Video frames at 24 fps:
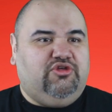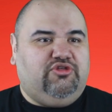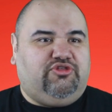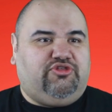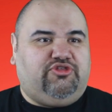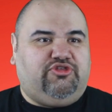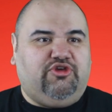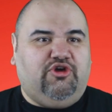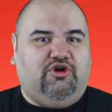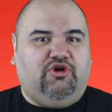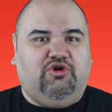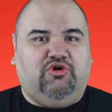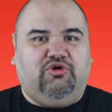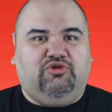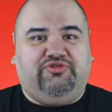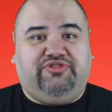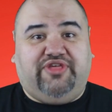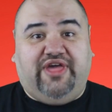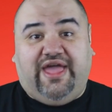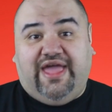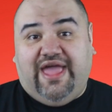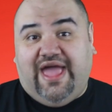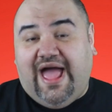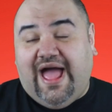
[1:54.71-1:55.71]
so
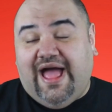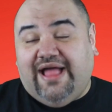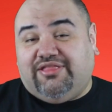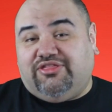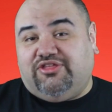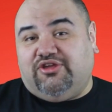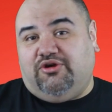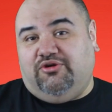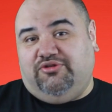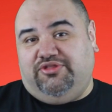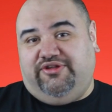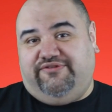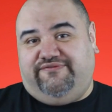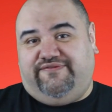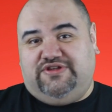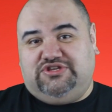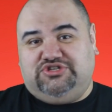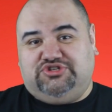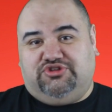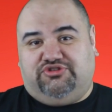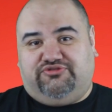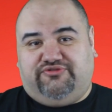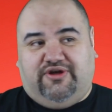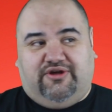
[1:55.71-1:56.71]
they had to go the
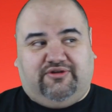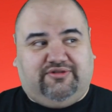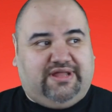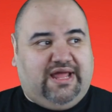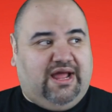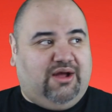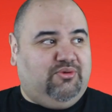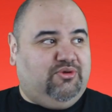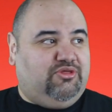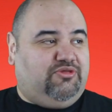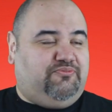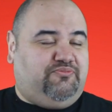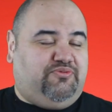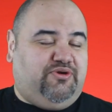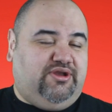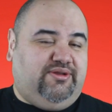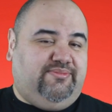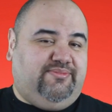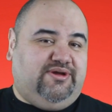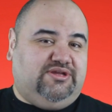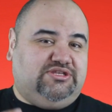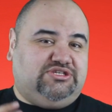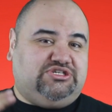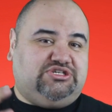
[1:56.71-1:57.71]
Avengers route. That was
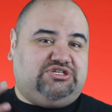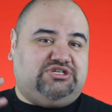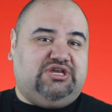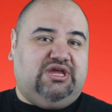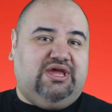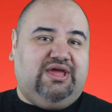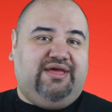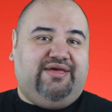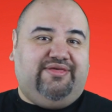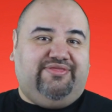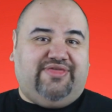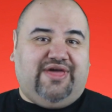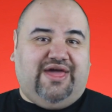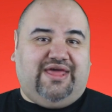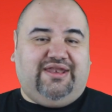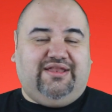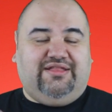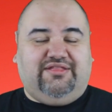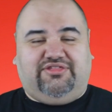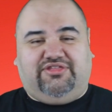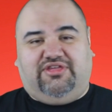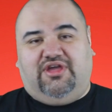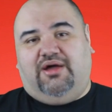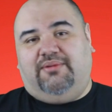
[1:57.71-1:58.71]
pretty much that
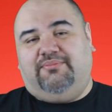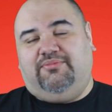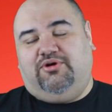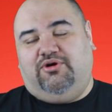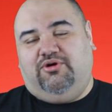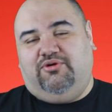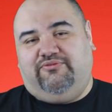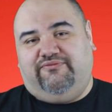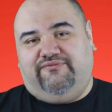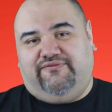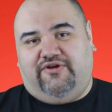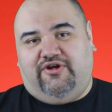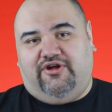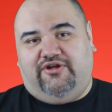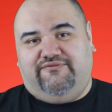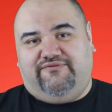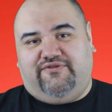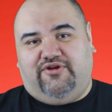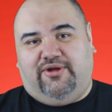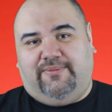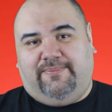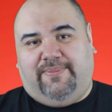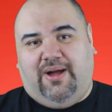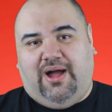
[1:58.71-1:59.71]
ensemble, very,
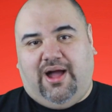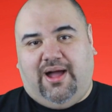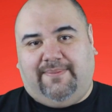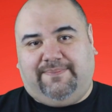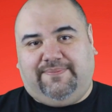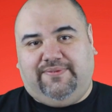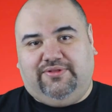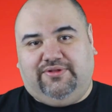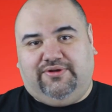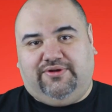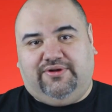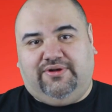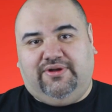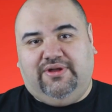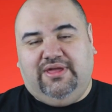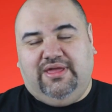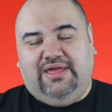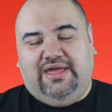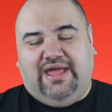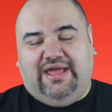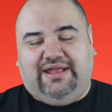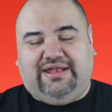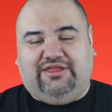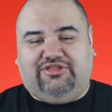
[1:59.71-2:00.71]
very popular,
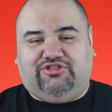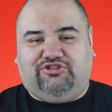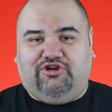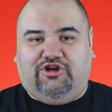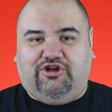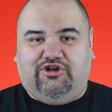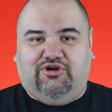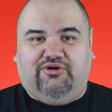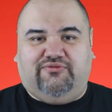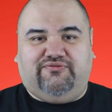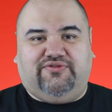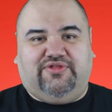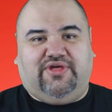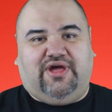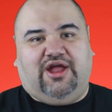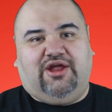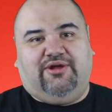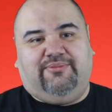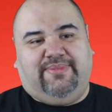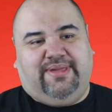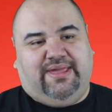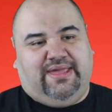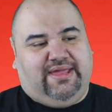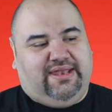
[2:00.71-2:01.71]
and they started off with
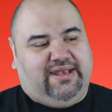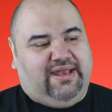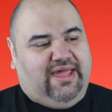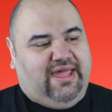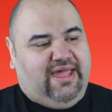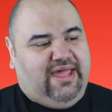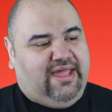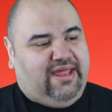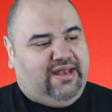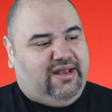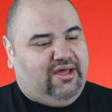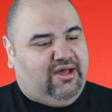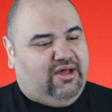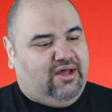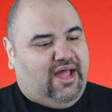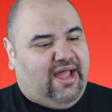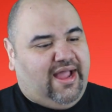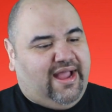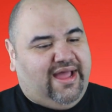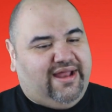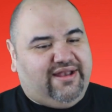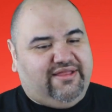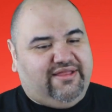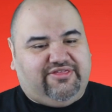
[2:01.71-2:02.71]
Iron Man. And
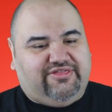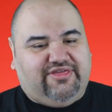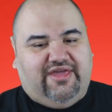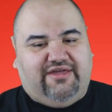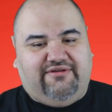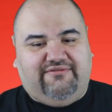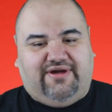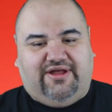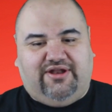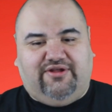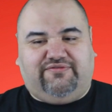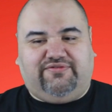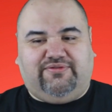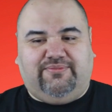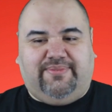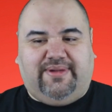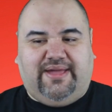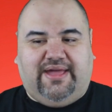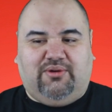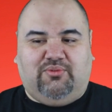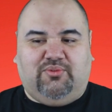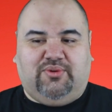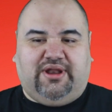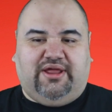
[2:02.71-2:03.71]
I say, right off the
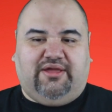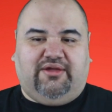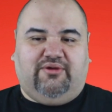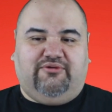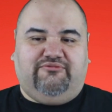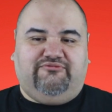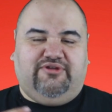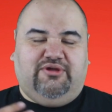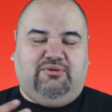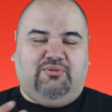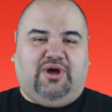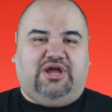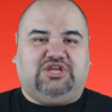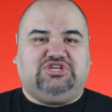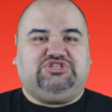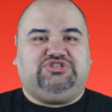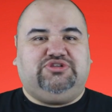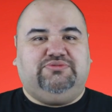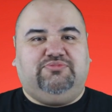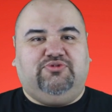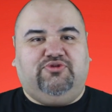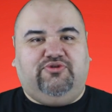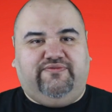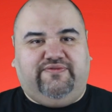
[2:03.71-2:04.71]
bat, when I
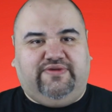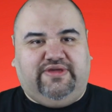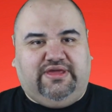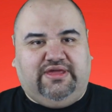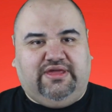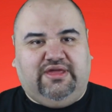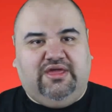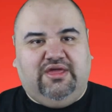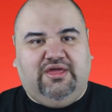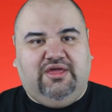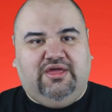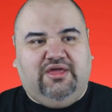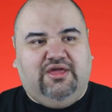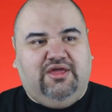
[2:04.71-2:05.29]
rewatched the movie,